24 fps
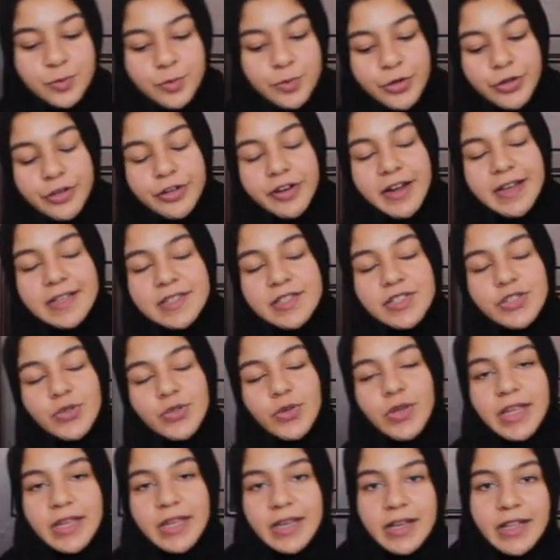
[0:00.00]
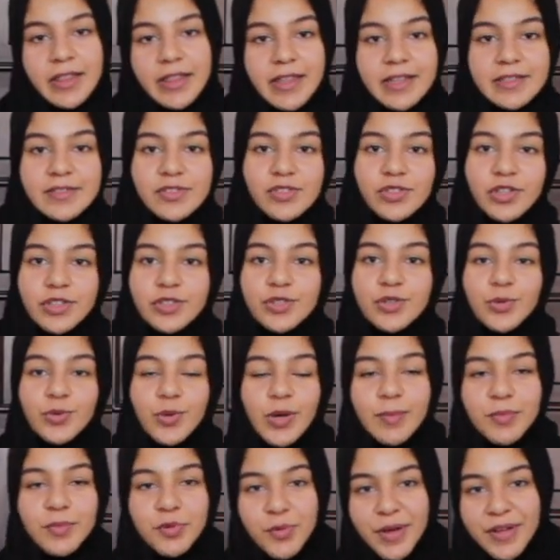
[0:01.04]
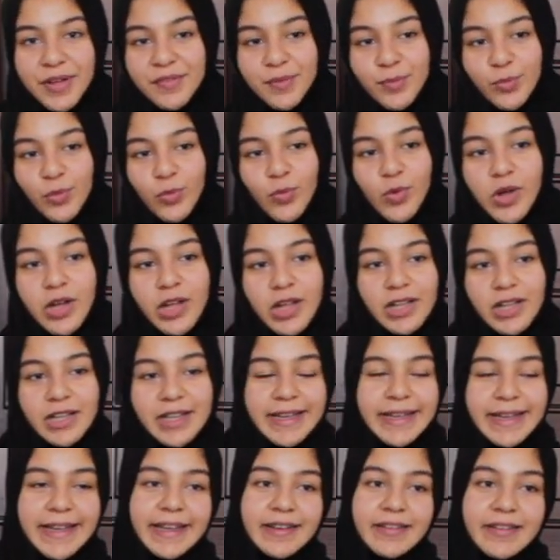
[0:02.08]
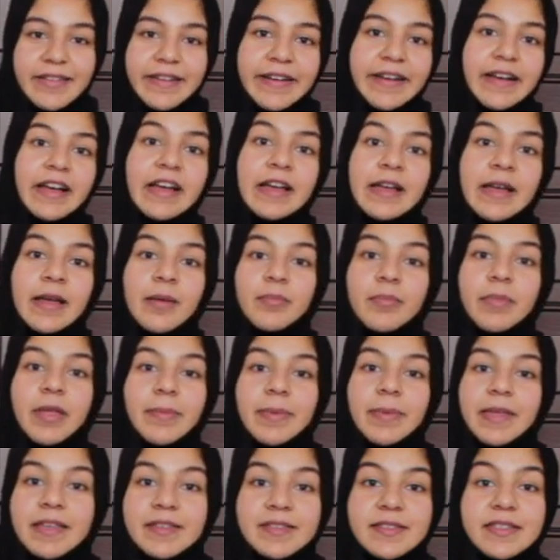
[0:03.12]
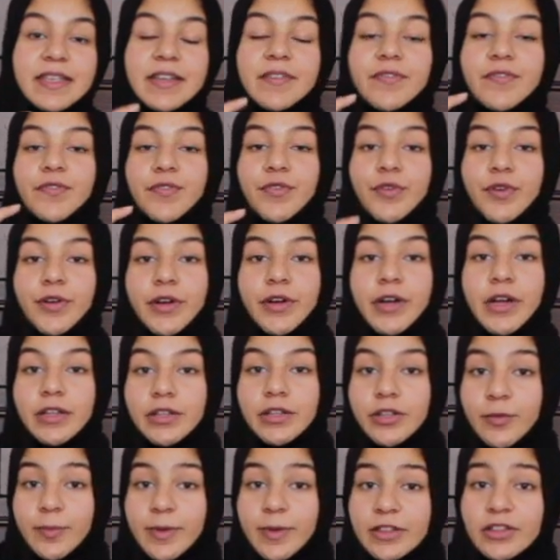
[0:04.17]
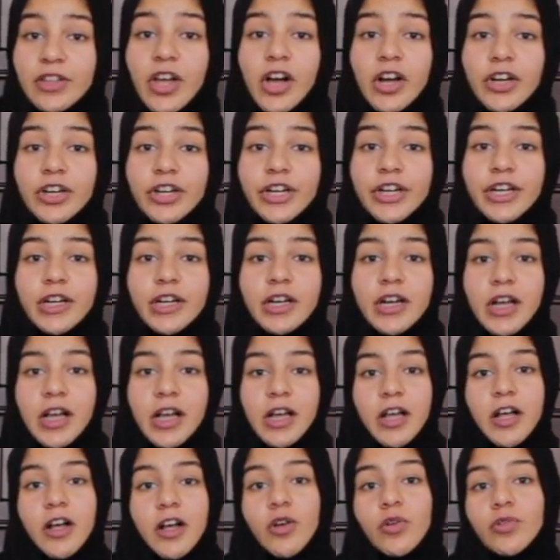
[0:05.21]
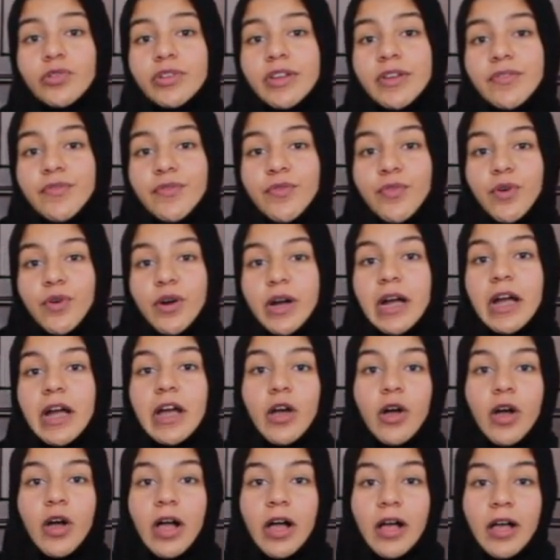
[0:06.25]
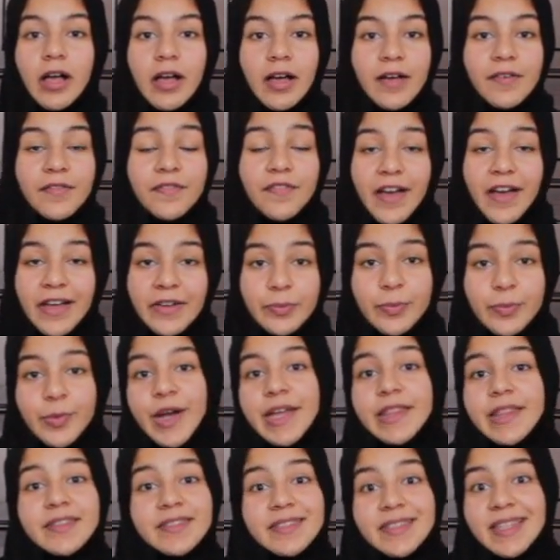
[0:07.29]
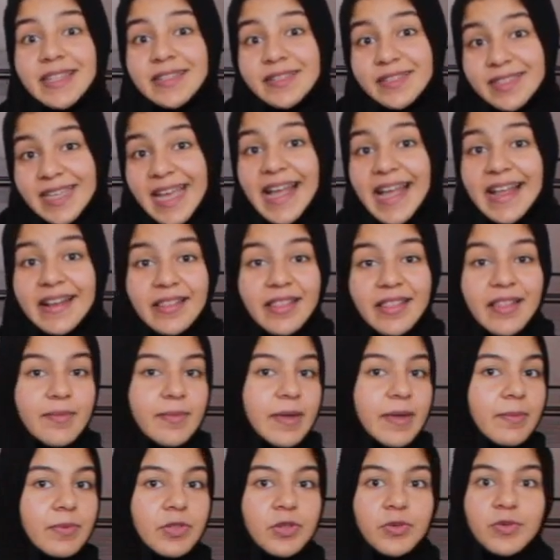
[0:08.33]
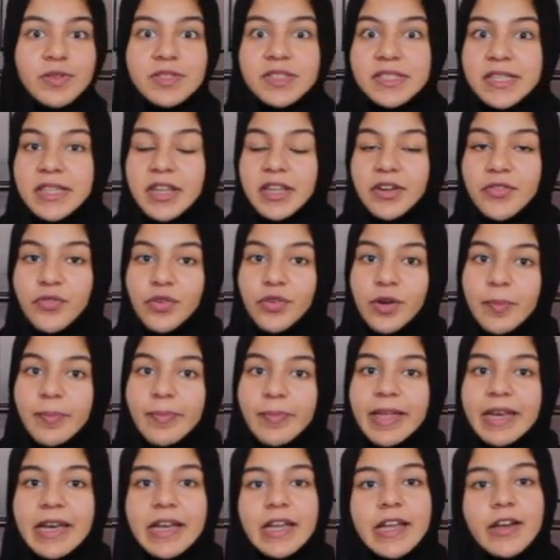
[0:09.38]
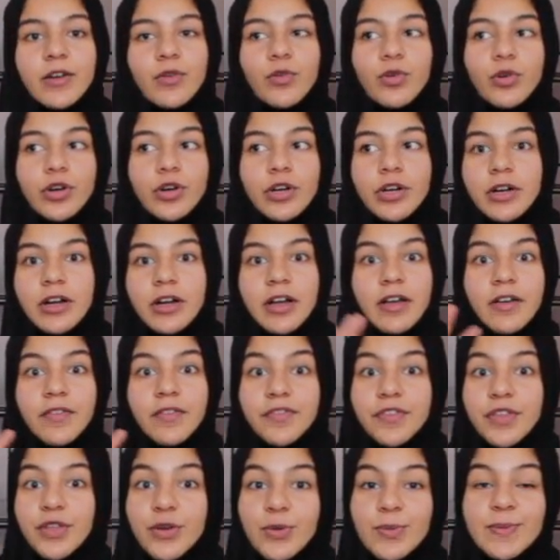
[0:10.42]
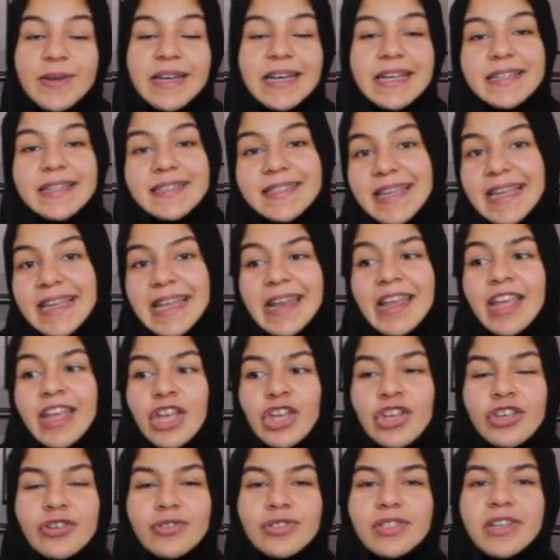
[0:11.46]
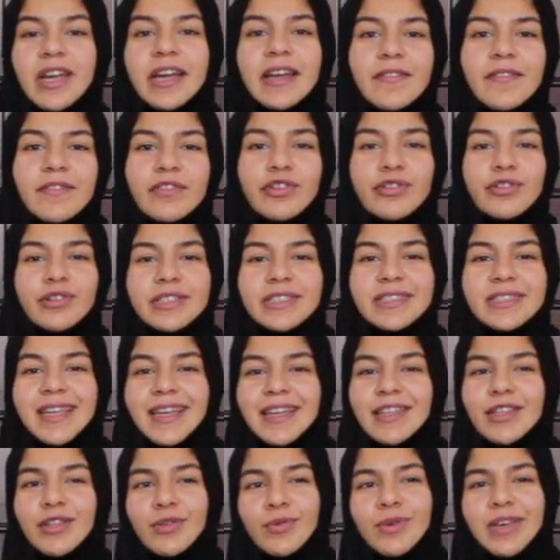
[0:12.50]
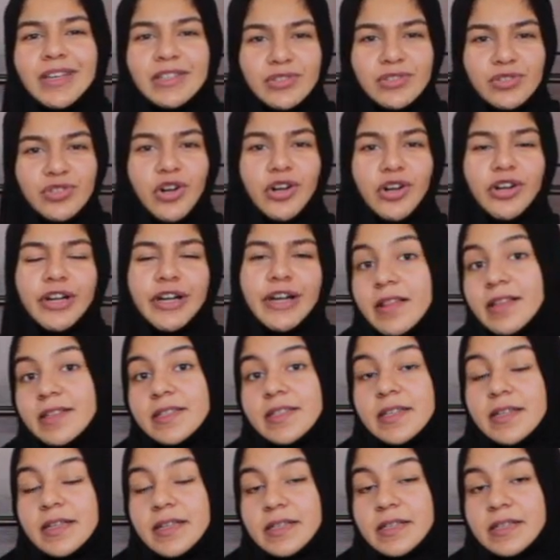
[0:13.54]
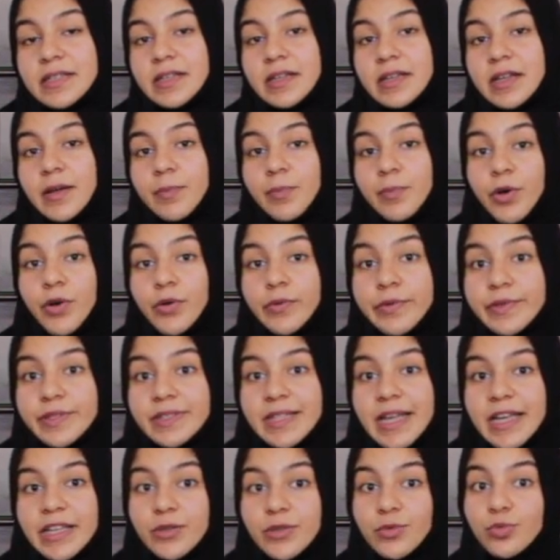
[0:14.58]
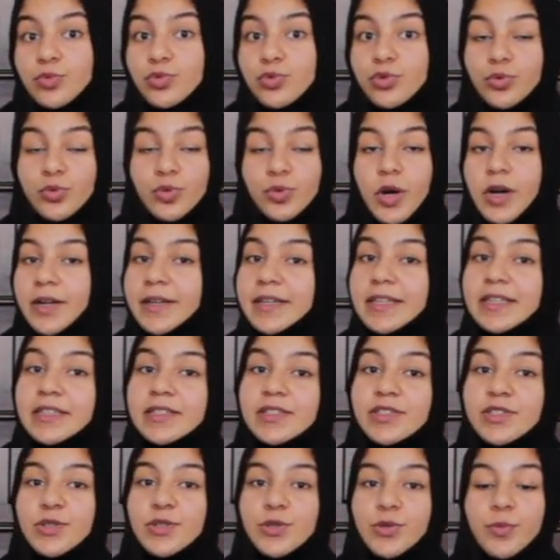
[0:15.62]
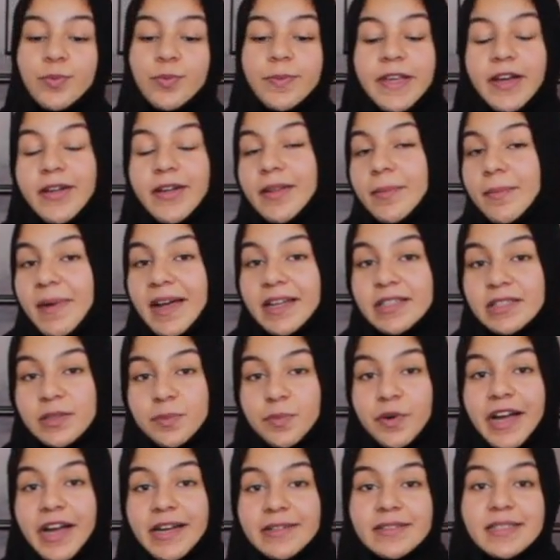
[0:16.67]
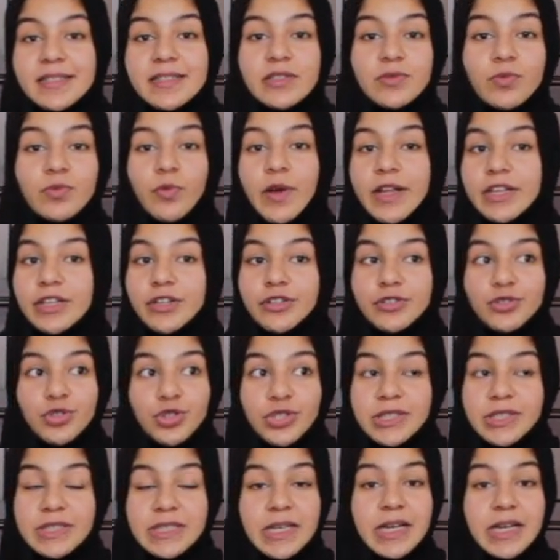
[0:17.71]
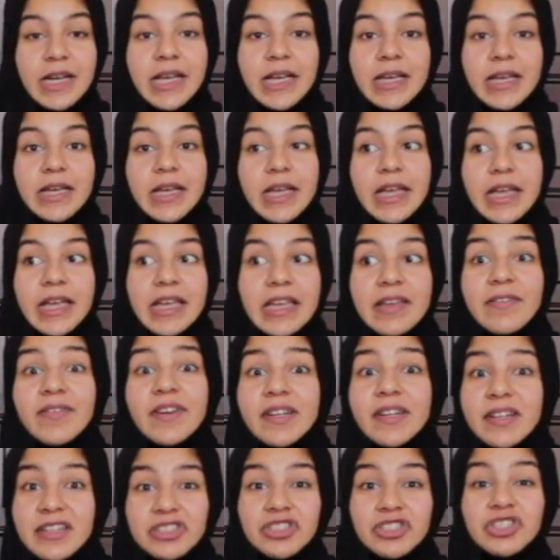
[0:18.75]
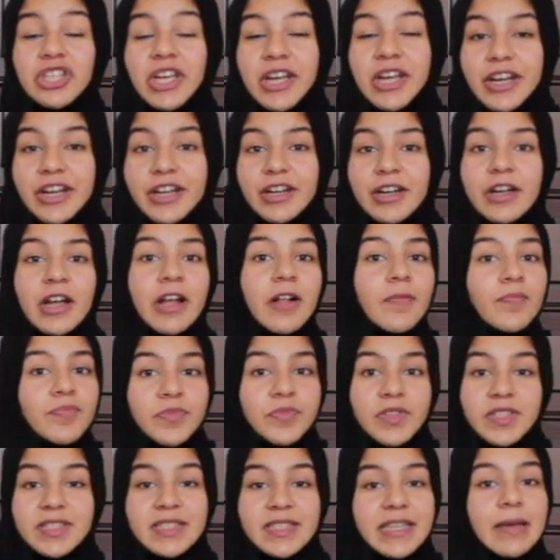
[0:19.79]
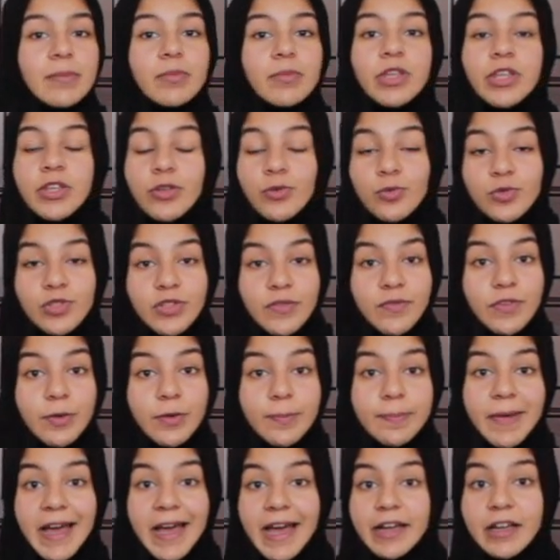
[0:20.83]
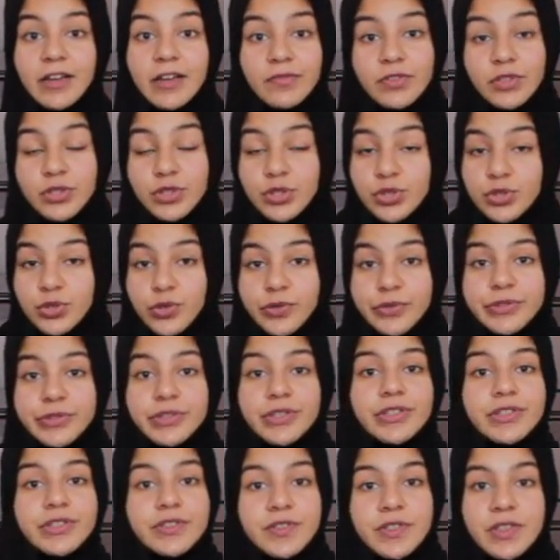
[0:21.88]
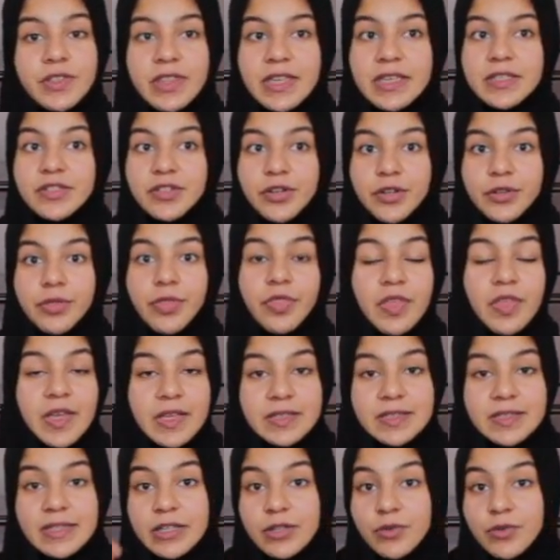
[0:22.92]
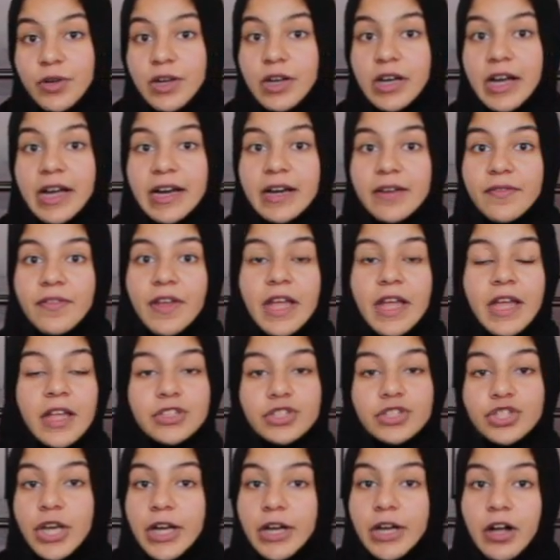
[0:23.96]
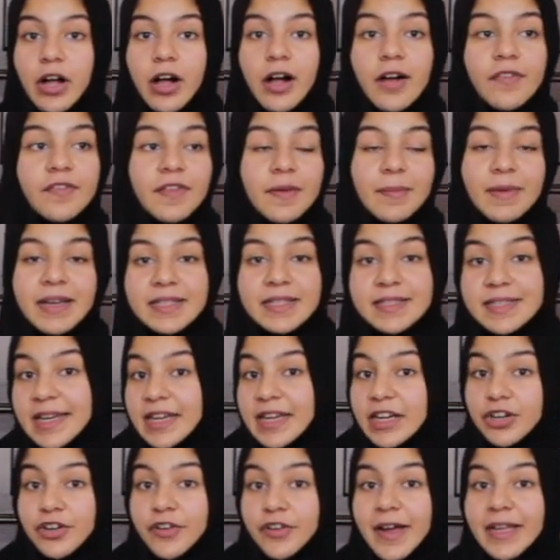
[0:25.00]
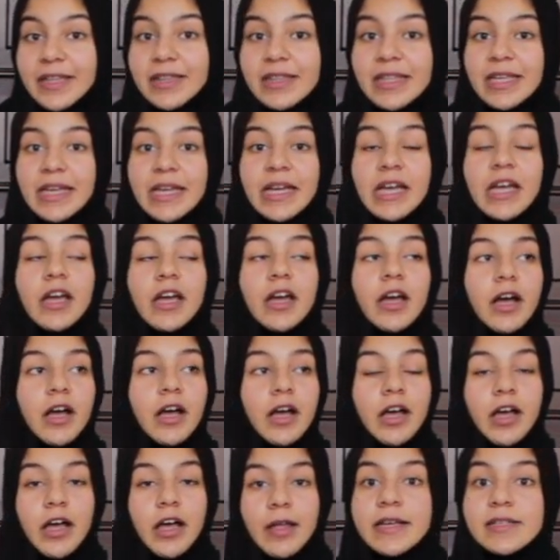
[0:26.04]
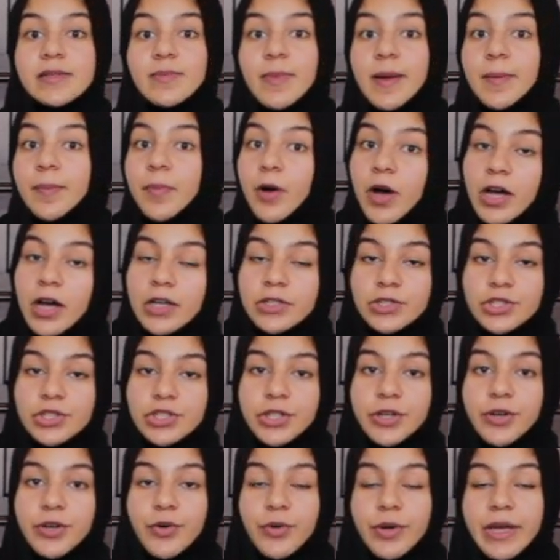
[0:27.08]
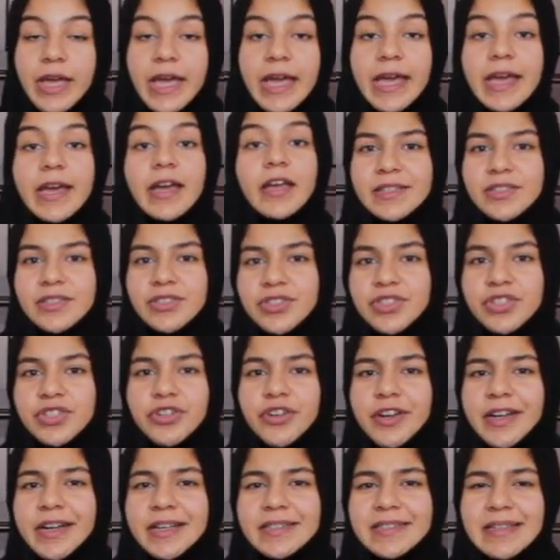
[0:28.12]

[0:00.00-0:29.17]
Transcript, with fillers: you progress, you can then start to come away from the wall and uh, maybe sit for a little bit longer, uh, hold it for uh, five breaths, then 10, then maybe you can sit there for a minute or a few minutes and you just kind of notice that you get stronger. This is a pose that you do not need to be on the mat to practice when you're just sitting, even in a chair, the same cues of your back, of your shoulders, these are things that you can kind of check off. Am I sitting correctly? Uh, is my posture okay? It's just a great